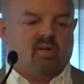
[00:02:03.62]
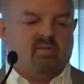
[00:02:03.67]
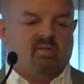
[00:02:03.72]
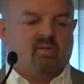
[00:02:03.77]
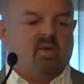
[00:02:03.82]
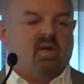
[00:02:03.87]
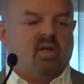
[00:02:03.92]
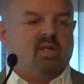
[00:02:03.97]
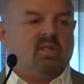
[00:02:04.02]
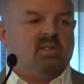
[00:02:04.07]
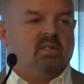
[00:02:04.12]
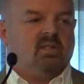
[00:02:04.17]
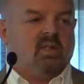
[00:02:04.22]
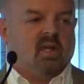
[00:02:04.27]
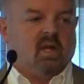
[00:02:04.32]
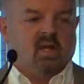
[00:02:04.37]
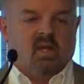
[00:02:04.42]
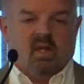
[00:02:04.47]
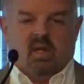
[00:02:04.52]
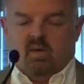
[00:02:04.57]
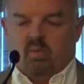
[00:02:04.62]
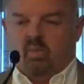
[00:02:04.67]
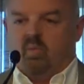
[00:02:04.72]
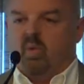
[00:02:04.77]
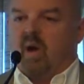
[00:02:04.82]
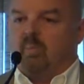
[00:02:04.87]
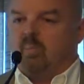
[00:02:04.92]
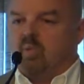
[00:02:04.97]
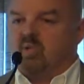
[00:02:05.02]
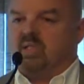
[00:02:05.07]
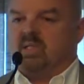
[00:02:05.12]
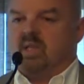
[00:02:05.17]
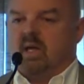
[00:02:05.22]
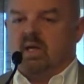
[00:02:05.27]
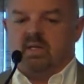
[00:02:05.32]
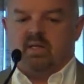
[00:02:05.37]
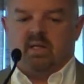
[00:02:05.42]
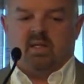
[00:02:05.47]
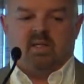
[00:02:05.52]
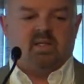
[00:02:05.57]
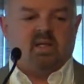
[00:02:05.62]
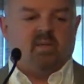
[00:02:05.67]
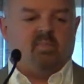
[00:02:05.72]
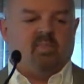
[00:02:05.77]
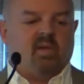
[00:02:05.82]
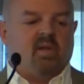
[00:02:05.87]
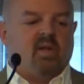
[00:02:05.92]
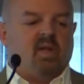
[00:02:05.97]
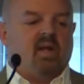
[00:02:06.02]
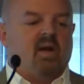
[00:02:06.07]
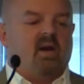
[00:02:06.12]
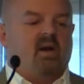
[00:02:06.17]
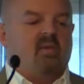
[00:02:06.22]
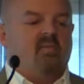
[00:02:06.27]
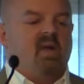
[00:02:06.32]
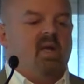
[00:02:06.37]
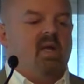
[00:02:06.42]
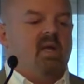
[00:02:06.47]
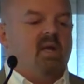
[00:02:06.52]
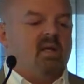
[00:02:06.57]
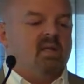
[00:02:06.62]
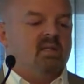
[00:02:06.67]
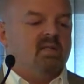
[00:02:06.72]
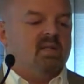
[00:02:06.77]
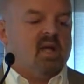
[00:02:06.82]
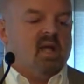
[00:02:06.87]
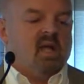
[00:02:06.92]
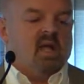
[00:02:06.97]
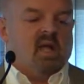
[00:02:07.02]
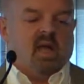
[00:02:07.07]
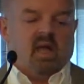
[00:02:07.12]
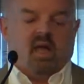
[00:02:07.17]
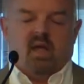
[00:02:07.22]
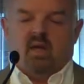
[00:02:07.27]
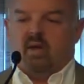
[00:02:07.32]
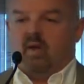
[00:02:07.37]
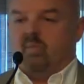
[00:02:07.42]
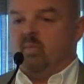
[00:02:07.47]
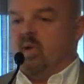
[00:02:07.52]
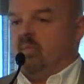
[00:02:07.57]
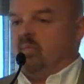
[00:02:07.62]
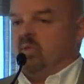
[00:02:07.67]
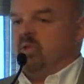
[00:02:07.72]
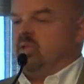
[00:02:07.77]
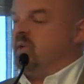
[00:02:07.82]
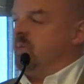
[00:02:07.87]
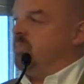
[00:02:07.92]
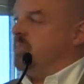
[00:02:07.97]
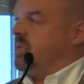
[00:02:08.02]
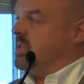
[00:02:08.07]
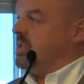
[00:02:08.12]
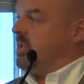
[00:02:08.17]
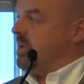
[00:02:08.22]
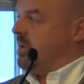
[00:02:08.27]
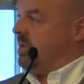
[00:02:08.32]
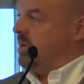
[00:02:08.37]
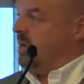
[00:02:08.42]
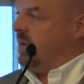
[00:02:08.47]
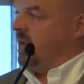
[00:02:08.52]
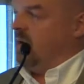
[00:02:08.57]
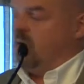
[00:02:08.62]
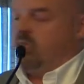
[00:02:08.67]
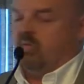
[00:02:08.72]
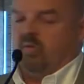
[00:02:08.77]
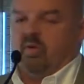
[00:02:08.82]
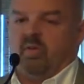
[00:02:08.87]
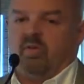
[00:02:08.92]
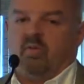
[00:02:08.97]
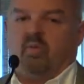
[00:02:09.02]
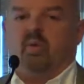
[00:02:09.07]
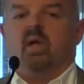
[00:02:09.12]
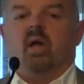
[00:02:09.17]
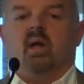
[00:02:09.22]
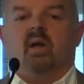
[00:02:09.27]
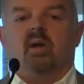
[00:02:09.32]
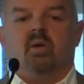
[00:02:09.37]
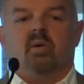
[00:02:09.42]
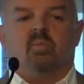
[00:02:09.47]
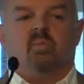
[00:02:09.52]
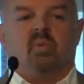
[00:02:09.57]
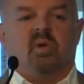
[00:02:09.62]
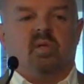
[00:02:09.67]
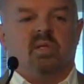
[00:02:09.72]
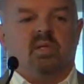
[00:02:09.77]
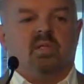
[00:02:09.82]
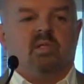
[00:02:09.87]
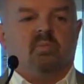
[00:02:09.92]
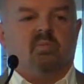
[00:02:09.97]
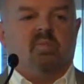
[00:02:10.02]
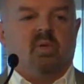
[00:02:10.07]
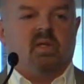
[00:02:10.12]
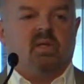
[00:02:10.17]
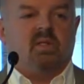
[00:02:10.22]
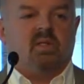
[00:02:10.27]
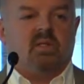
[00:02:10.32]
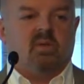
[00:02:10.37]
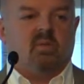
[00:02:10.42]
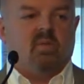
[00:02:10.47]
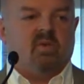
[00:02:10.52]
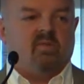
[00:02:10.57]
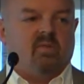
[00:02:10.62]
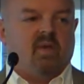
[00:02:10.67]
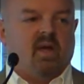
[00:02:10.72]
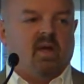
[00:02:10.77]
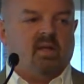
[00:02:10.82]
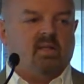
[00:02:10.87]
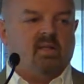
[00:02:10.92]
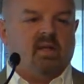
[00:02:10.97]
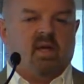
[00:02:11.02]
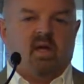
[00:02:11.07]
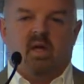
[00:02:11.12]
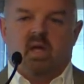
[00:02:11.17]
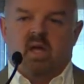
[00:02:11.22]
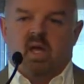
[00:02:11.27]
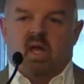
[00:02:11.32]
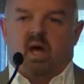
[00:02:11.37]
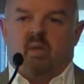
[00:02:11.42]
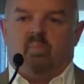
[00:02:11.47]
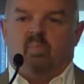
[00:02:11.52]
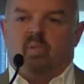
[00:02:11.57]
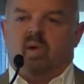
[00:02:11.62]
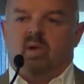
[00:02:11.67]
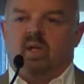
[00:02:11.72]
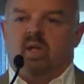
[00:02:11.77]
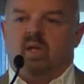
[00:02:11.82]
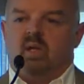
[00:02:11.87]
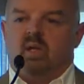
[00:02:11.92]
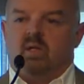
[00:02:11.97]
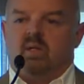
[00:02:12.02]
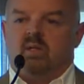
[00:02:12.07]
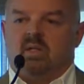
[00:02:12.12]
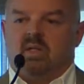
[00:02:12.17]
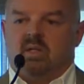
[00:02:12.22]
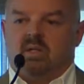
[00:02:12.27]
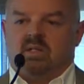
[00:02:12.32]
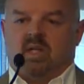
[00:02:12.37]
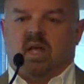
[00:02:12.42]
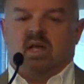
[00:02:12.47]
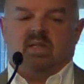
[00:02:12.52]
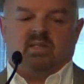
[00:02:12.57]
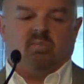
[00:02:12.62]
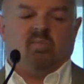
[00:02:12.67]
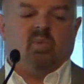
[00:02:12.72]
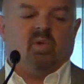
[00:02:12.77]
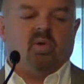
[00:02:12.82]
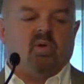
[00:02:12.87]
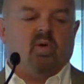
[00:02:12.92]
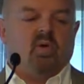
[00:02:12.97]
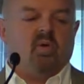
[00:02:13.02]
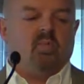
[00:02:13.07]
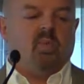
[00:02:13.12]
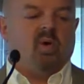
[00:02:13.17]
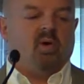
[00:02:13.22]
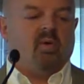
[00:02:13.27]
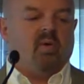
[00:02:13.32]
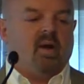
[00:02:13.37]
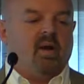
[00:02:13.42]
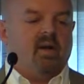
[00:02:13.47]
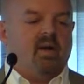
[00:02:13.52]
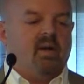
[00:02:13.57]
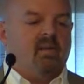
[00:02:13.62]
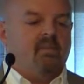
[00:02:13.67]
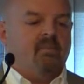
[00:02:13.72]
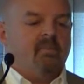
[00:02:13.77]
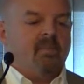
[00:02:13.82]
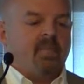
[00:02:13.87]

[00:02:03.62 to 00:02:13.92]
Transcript: Everybody's represented typically at our meetings, and our membership is currently over 300 participants. So we've got a pretty good sizable group already.